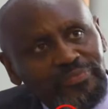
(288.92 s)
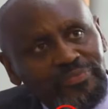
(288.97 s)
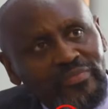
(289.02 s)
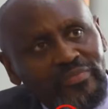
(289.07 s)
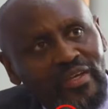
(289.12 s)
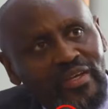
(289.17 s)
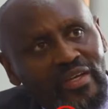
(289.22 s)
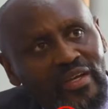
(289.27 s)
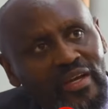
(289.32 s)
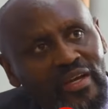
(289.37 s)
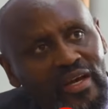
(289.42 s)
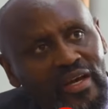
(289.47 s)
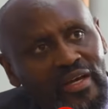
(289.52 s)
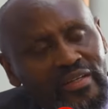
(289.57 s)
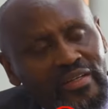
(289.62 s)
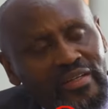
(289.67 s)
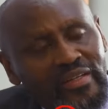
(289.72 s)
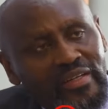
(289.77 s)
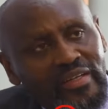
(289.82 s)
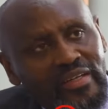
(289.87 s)
And
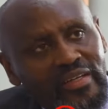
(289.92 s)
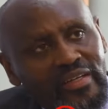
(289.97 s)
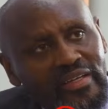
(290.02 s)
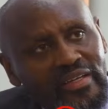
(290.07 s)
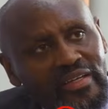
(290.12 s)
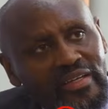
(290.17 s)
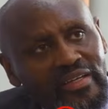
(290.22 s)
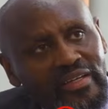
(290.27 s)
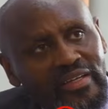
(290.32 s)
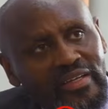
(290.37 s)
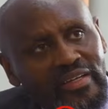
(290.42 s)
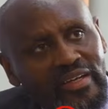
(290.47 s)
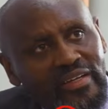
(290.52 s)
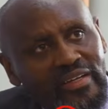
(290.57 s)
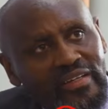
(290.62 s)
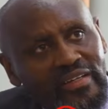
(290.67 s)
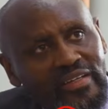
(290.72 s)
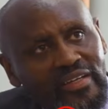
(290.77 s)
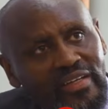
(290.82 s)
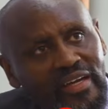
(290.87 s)

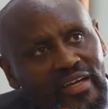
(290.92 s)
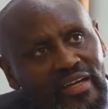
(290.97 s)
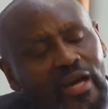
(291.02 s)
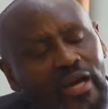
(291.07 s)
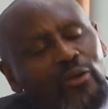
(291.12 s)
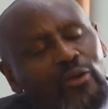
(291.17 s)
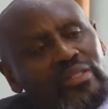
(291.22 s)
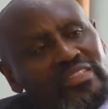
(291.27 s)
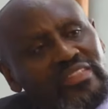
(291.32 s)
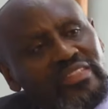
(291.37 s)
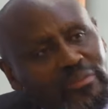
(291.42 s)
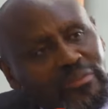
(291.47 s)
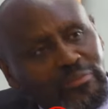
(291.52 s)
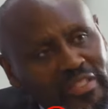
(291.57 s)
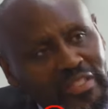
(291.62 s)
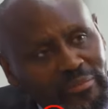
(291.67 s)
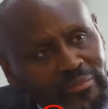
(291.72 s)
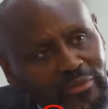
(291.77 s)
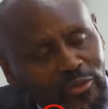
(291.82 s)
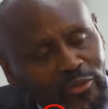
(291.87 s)
how has it been? Because
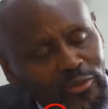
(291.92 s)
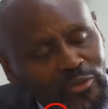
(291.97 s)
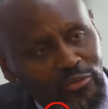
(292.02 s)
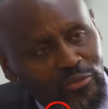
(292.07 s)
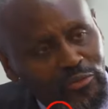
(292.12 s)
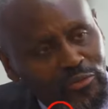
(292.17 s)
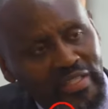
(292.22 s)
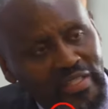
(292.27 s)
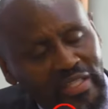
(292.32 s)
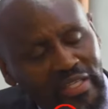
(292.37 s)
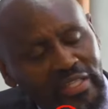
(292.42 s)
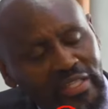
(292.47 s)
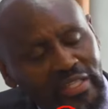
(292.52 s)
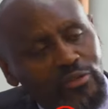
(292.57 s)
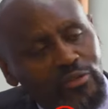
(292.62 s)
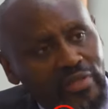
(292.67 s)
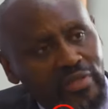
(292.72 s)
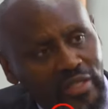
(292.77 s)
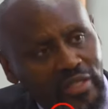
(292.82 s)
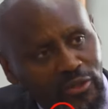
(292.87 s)
we've been there now for a
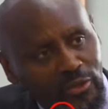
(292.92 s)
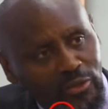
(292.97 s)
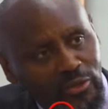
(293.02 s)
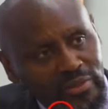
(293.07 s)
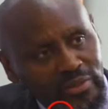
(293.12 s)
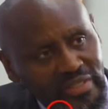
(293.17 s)
long time.